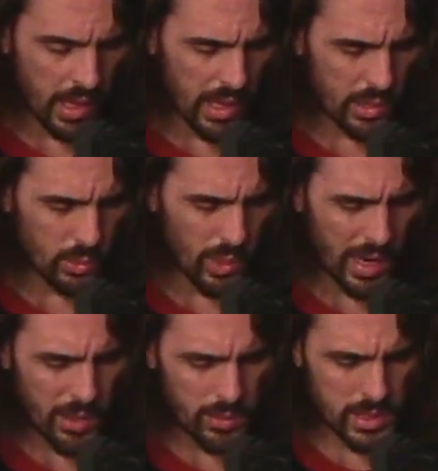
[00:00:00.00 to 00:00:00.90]
And
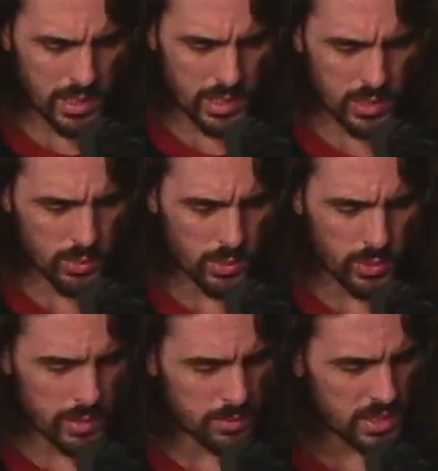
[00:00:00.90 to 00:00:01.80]
why was he to ruin
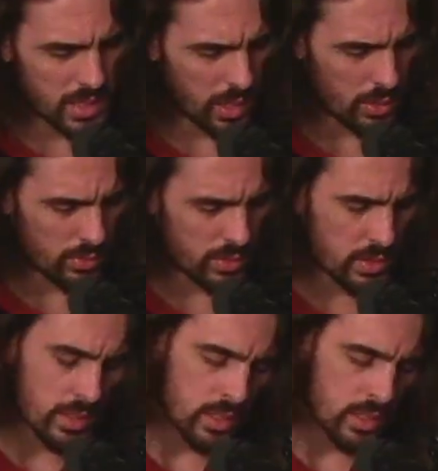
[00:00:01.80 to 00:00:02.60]
himself and